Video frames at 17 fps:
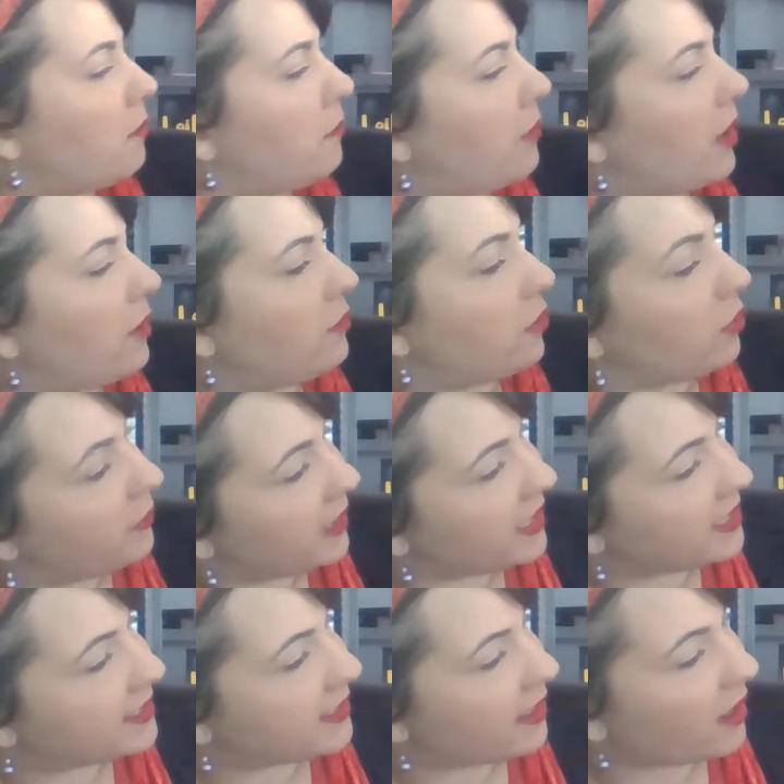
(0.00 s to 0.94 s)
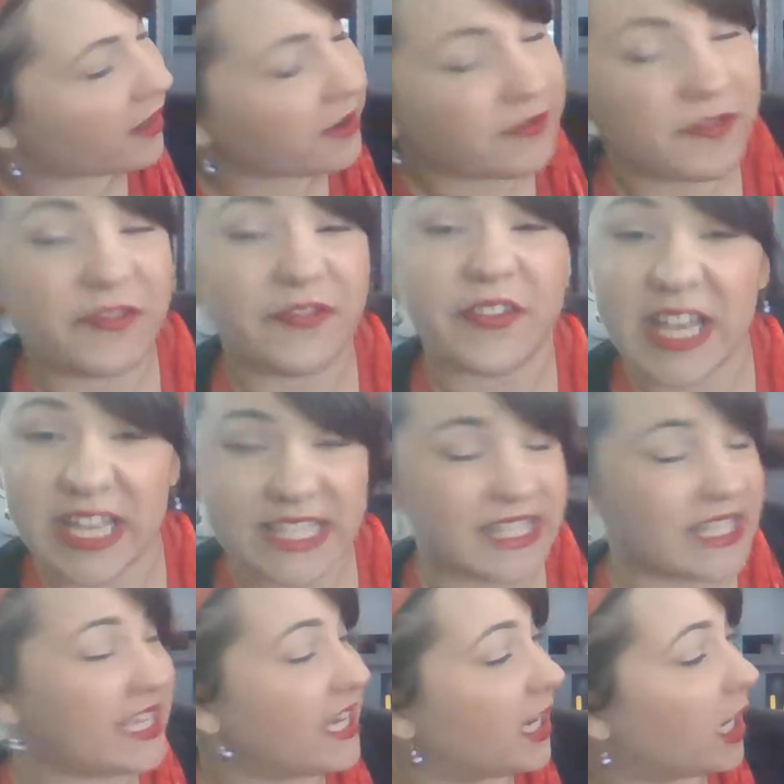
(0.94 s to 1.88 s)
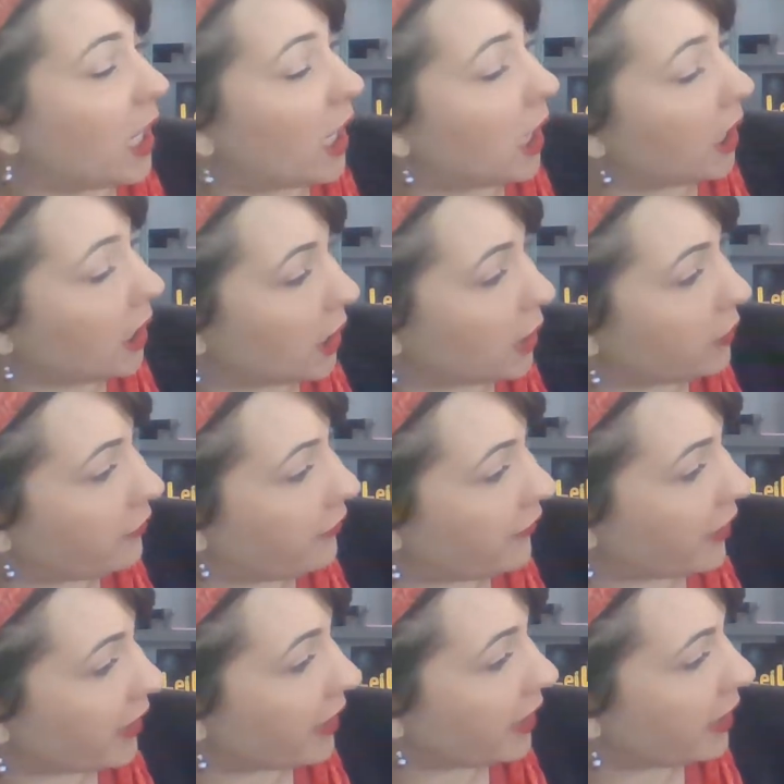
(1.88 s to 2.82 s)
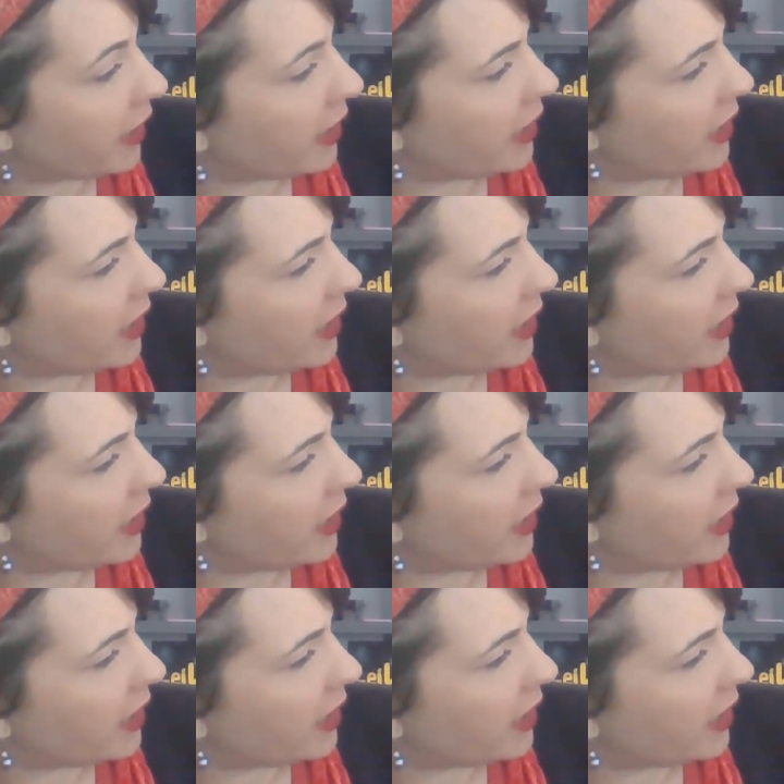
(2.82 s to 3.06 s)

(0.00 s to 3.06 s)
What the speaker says: Bumblebees are fuzzy all over.